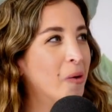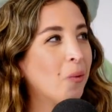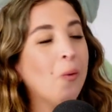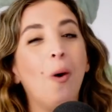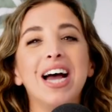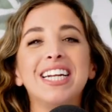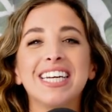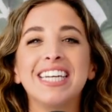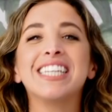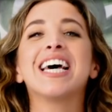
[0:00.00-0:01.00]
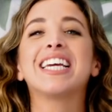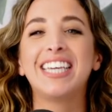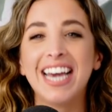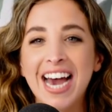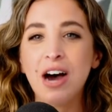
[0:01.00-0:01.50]
What? He's
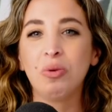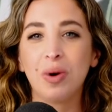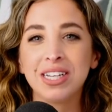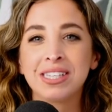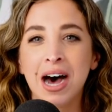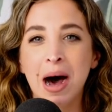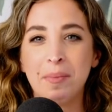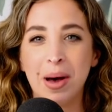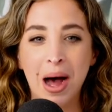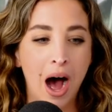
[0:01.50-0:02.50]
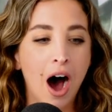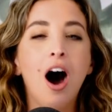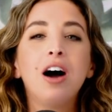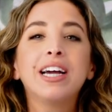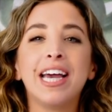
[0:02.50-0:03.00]
like, yeah, what's up?
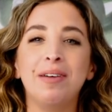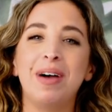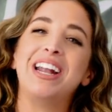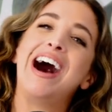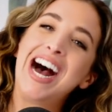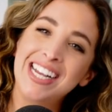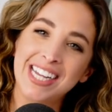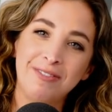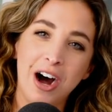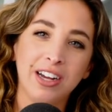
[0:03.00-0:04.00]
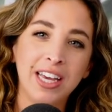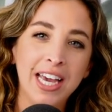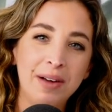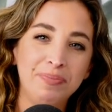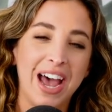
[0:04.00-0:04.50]
Hug him. And as I'm
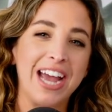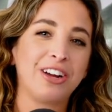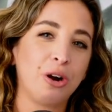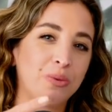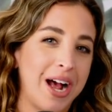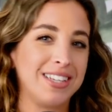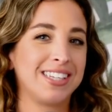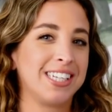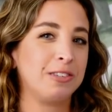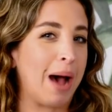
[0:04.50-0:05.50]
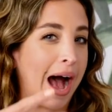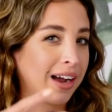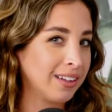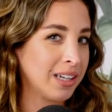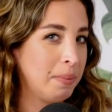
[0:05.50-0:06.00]
hugging him, I caressed his
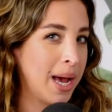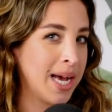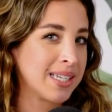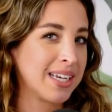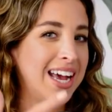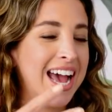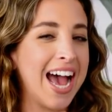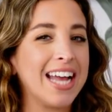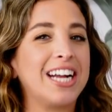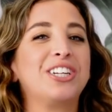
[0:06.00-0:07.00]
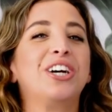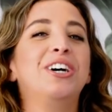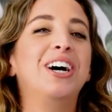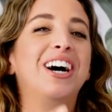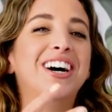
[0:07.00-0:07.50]
back a little bit. And I
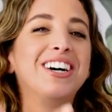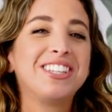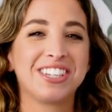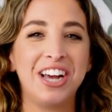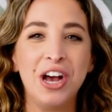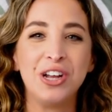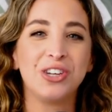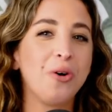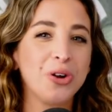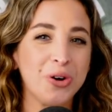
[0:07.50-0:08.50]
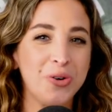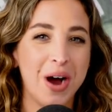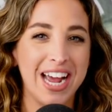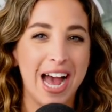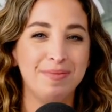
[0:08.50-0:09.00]
just don't know
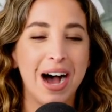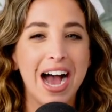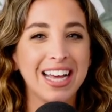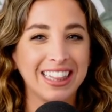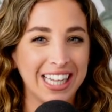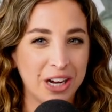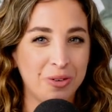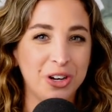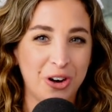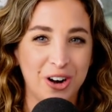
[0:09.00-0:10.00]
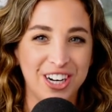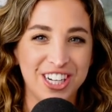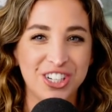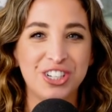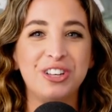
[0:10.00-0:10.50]
who I am. I had liquid
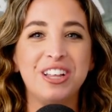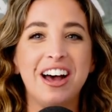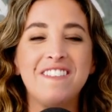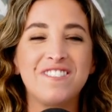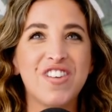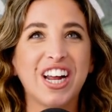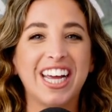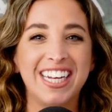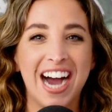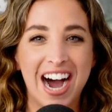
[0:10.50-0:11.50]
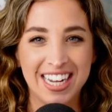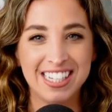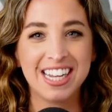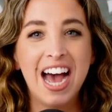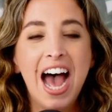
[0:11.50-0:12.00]
courage to the freaking
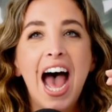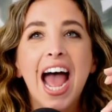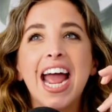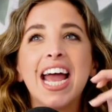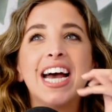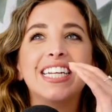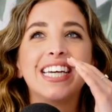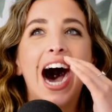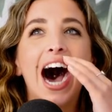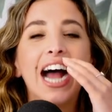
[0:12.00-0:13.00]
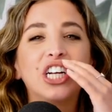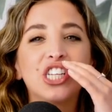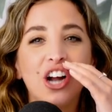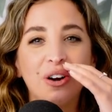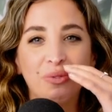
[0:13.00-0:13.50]
nines. And I
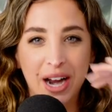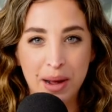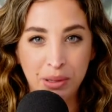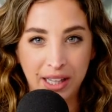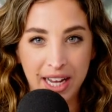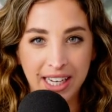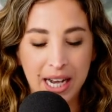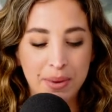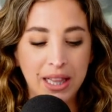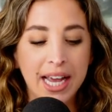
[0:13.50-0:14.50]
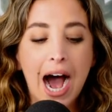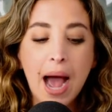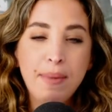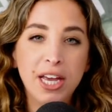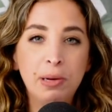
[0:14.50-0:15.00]
just start rambling and I'm being like,
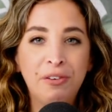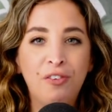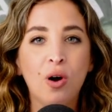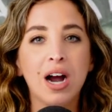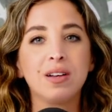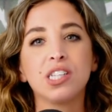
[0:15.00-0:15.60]
I met you before.